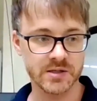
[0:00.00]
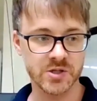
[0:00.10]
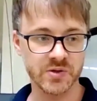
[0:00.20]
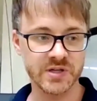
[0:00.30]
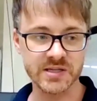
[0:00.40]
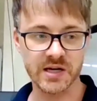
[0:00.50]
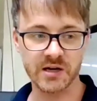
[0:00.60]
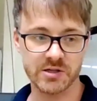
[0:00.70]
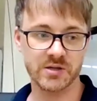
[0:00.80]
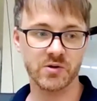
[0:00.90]
So these are
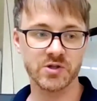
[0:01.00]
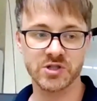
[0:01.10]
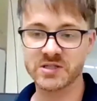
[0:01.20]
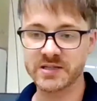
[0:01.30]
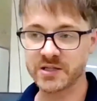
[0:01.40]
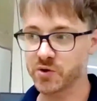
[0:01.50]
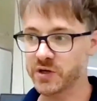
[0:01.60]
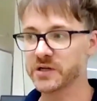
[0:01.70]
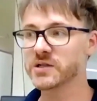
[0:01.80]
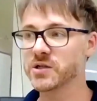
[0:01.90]
technologies that you
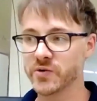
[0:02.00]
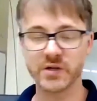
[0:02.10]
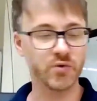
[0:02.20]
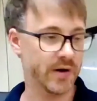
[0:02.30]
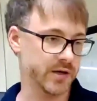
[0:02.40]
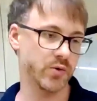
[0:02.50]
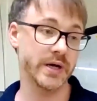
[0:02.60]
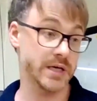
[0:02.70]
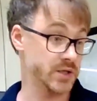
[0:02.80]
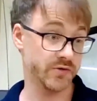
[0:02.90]
can integrate right
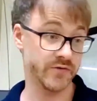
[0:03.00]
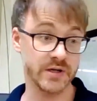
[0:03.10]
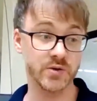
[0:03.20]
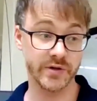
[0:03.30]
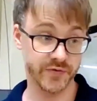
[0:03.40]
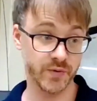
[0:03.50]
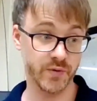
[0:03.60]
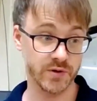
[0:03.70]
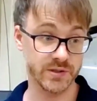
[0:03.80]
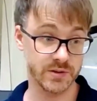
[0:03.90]
away in your factory if you
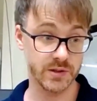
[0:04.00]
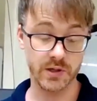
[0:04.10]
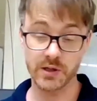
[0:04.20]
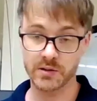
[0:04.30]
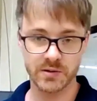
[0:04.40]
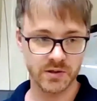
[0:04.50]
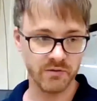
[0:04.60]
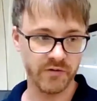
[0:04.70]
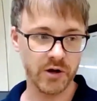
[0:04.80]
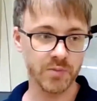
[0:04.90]
want.
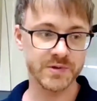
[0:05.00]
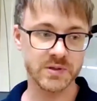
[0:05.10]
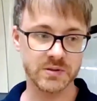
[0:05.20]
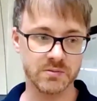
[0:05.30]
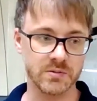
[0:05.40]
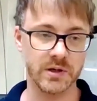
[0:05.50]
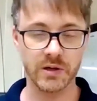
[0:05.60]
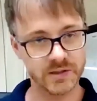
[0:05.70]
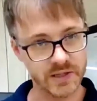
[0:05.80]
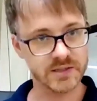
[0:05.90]
Developed
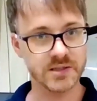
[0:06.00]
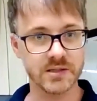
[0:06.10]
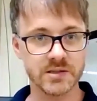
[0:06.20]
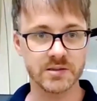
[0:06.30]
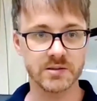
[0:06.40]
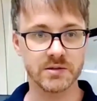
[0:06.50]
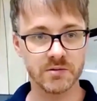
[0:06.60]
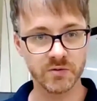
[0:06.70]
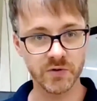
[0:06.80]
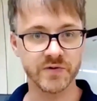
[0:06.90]
and tested
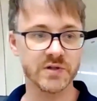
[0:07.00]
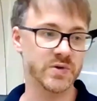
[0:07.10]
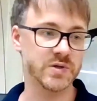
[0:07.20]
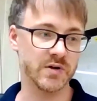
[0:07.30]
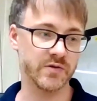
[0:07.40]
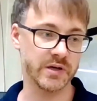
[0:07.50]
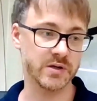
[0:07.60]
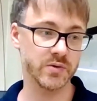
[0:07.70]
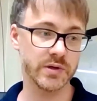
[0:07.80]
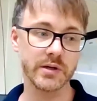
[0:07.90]
with the Swissmart
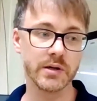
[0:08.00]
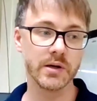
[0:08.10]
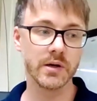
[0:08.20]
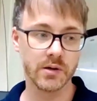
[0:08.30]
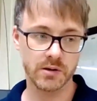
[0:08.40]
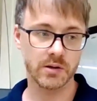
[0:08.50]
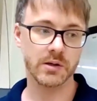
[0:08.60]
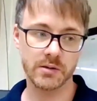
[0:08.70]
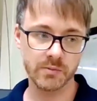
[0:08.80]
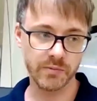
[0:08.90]
factory
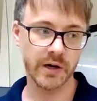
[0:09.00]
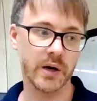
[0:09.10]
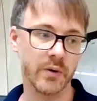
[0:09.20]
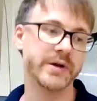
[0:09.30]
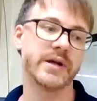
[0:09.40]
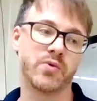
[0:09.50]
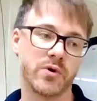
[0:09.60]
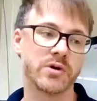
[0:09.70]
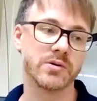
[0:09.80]
by our network.